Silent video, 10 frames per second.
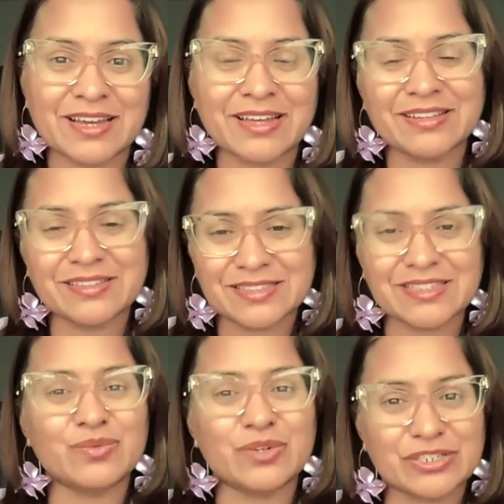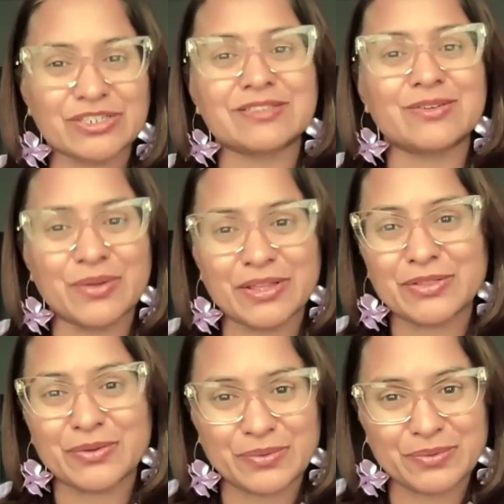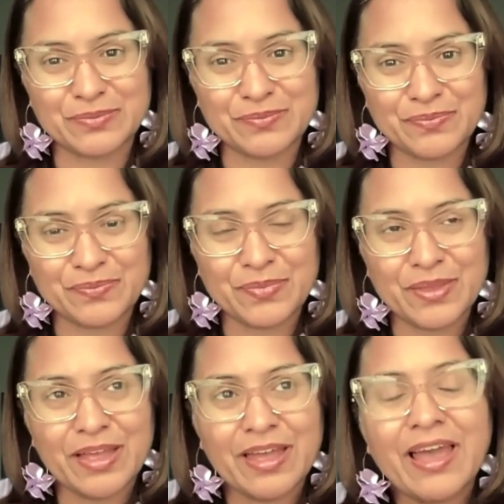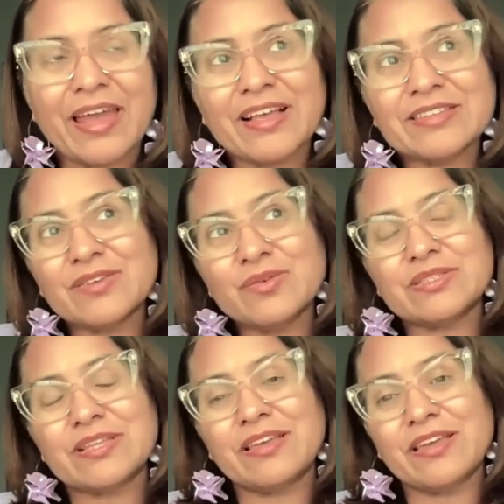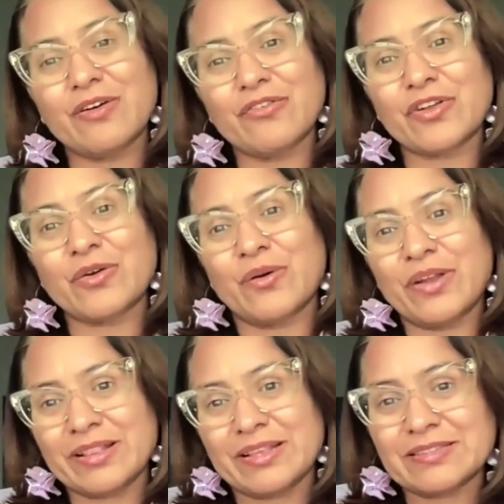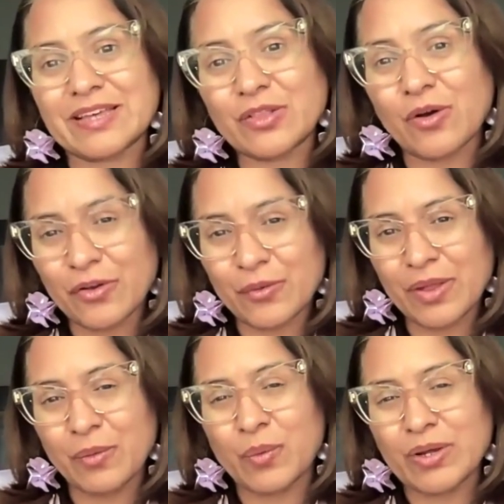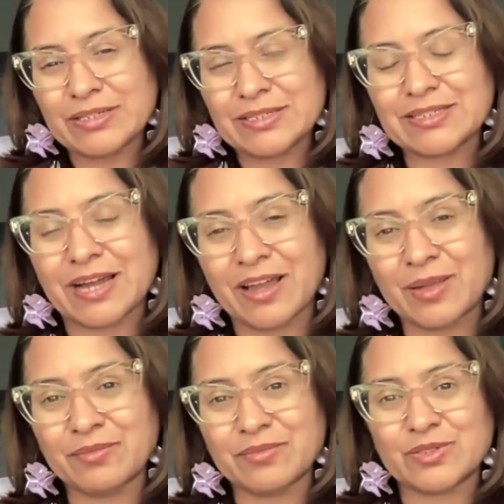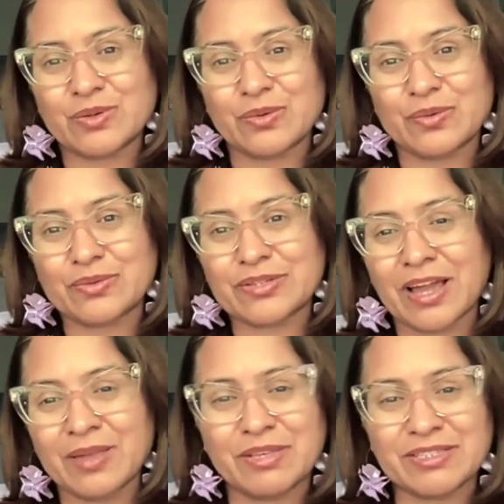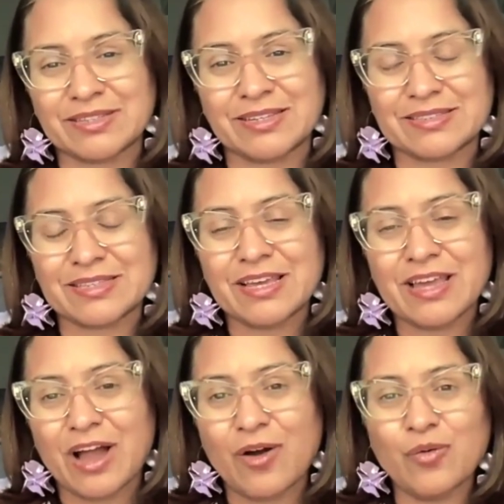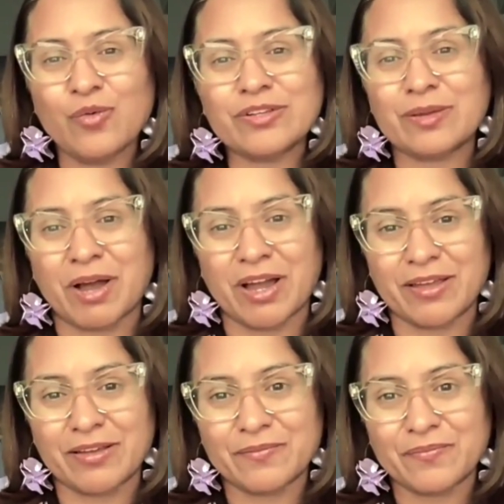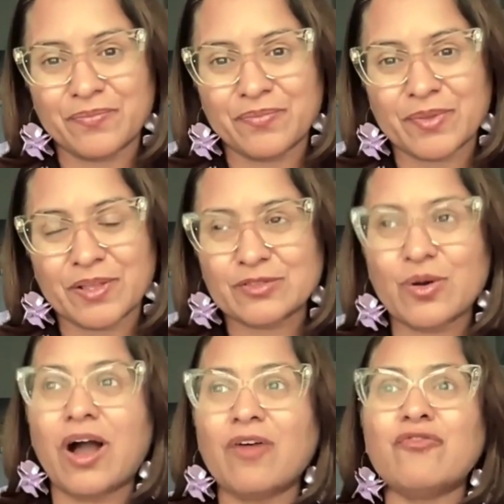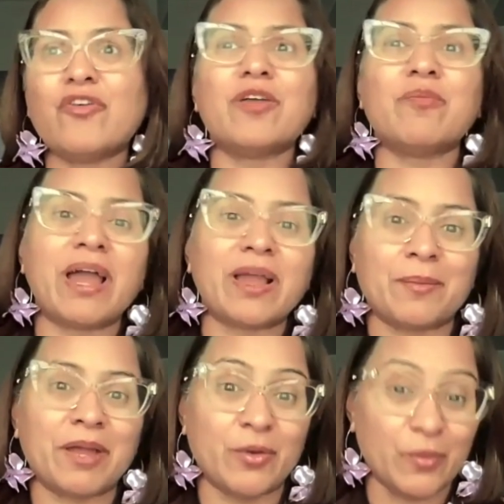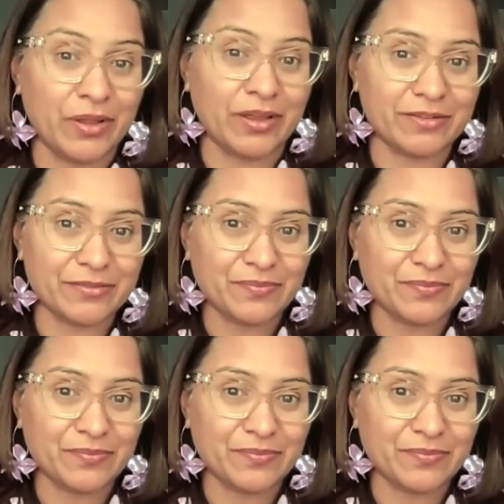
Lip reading: I can see what she's going through. And as I was thinking of recording this, I thought, okay, what time is this? How old am I? So how far back am I going?